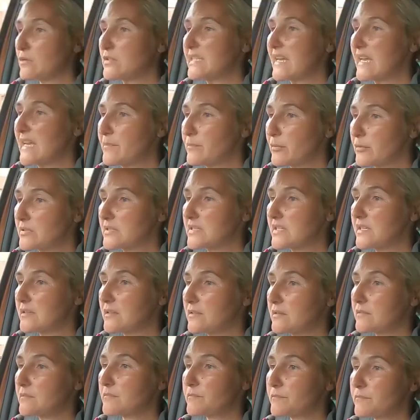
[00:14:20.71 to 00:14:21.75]
was able
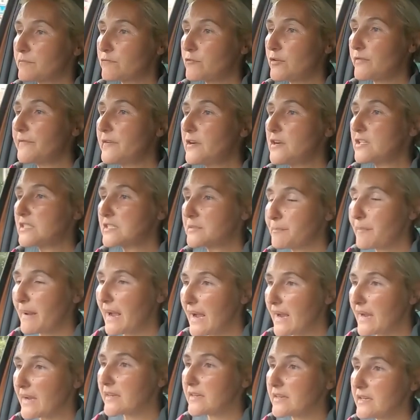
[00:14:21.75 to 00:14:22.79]
to reverse
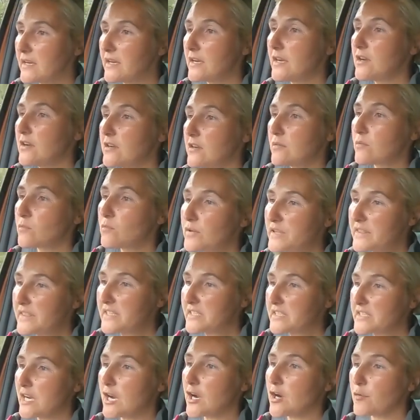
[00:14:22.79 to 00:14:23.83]
back with the
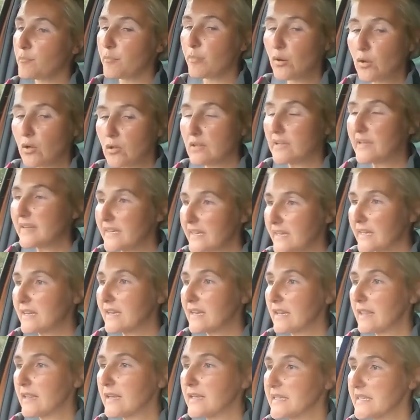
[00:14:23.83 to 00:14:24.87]
tow ball in
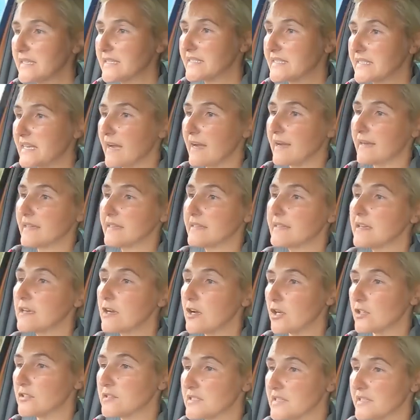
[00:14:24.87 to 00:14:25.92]
clear sight
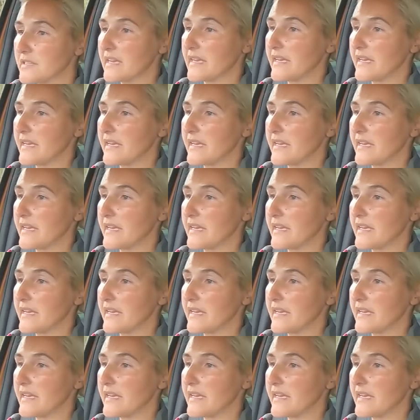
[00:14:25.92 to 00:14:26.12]
under the